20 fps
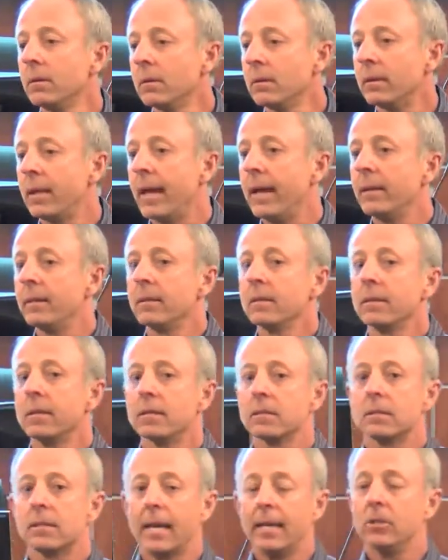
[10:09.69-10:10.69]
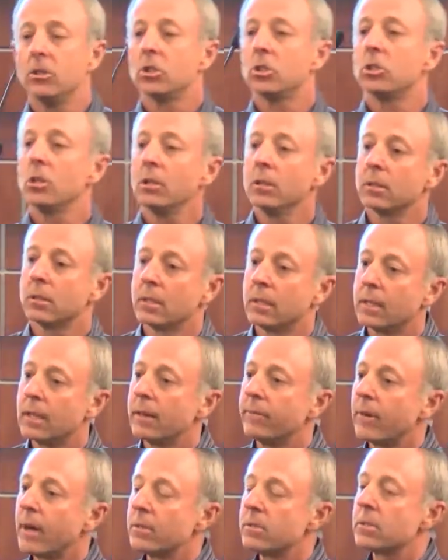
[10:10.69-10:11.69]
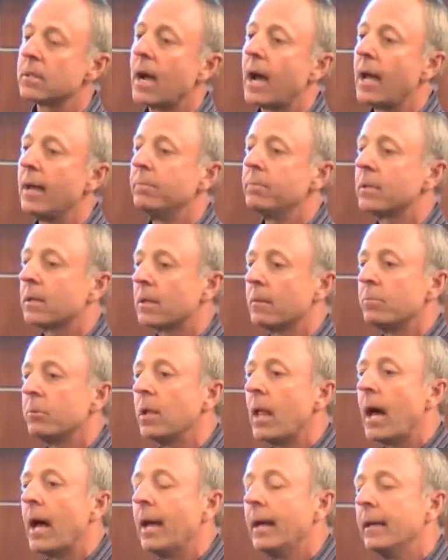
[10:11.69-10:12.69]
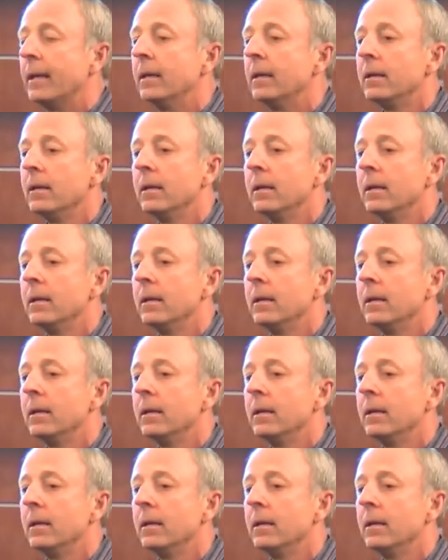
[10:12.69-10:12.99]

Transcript: that the state should give us time to comply,